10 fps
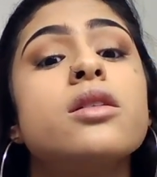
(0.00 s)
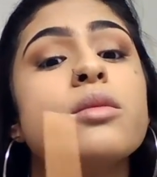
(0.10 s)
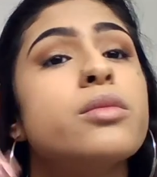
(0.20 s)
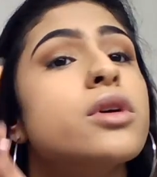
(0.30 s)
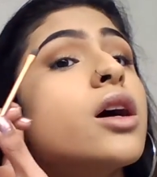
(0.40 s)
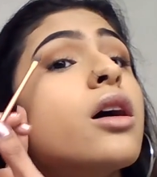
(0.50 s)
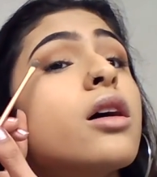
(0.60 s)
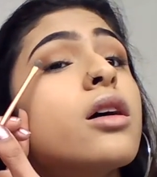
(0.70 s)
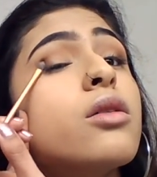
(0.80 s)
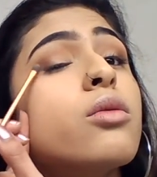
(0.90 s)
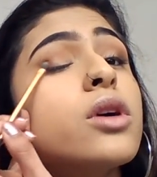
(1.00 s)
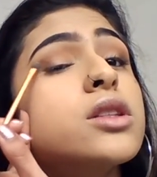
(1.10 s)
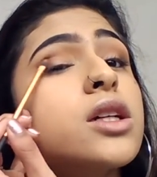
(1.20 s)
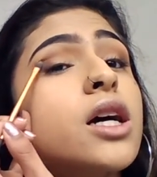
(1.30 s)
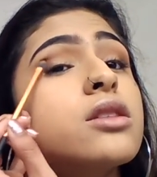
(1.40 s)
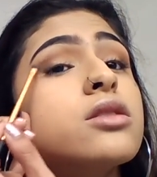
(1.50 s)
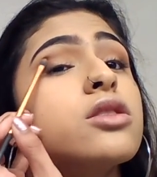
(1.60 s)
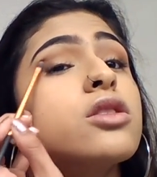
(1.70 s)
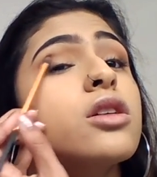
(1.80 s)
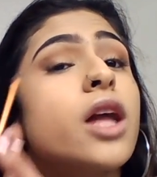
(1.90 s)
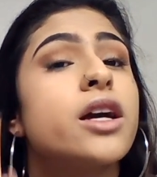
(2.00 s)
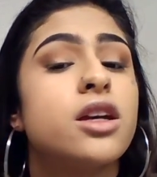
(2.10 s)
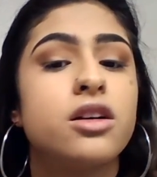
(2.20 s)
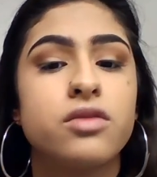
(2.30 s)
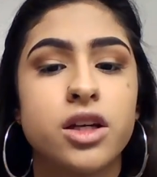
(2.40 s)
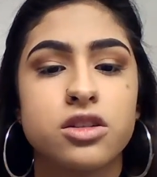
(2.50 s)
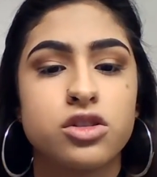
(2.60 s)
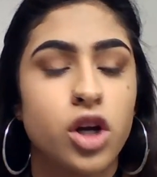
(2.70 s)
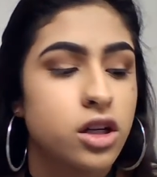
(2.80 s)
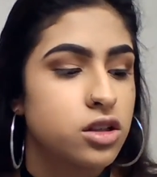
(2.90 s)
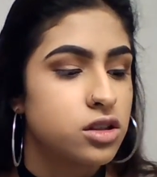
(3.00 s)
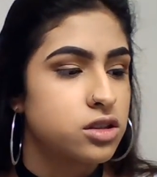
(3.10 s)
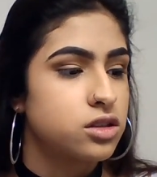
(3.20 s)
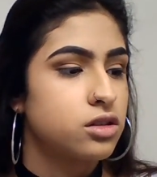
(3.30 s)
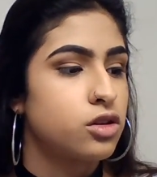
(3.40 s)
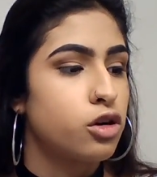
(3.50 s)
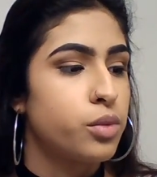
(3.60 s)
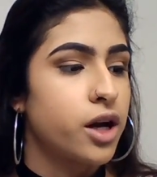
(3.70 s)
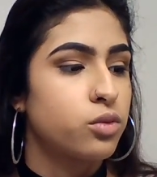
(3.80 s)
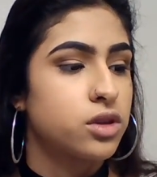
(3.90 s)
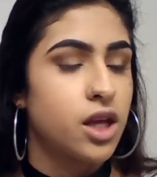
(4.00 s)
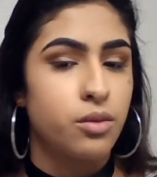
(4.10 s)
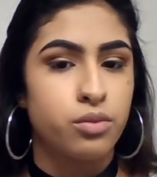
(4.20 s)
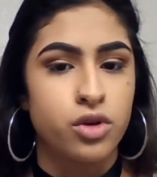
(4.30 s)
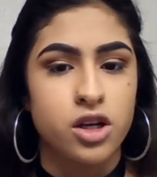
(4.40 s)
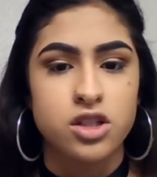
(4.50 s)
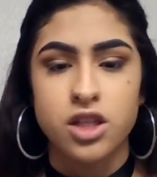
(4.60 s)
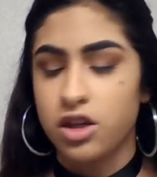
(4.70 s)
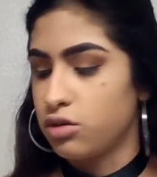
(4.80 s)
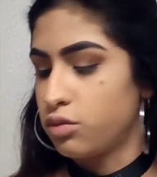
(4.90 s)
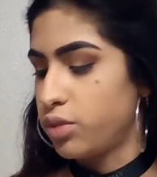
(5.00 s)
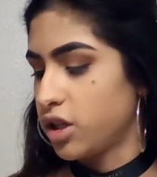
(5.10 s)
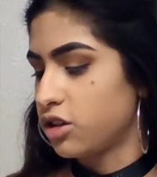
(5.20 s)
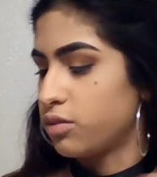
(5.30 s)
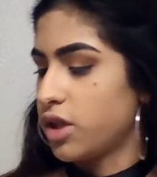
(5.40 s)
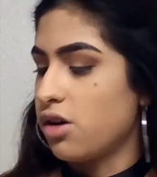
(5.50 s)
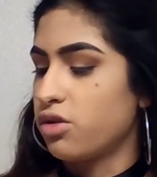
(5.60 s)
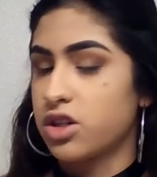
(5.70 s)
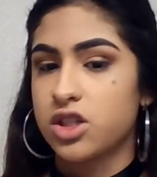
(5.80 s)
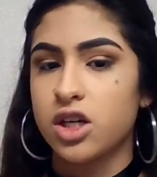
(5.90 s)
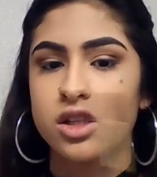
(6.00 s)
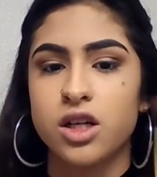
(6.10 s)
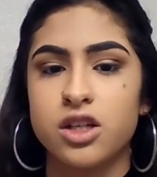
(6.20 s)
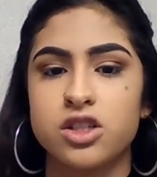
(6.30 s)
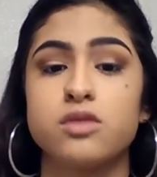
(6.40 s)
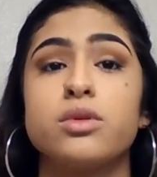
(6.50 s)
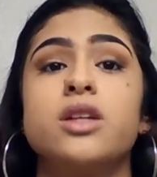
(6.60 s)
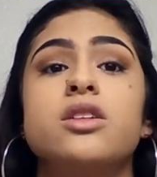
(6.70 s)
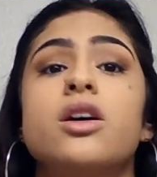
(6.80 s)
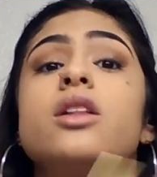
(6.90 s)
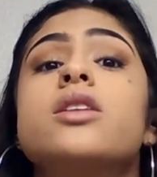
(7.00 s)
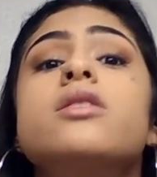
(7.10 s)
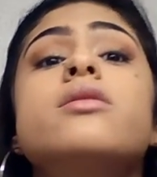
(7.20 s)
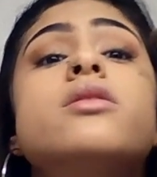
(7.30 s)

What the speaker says: But yeah. Once it gets to your liking of like the darkness, go back with that brush that you picked up that orange color and just blend it all in.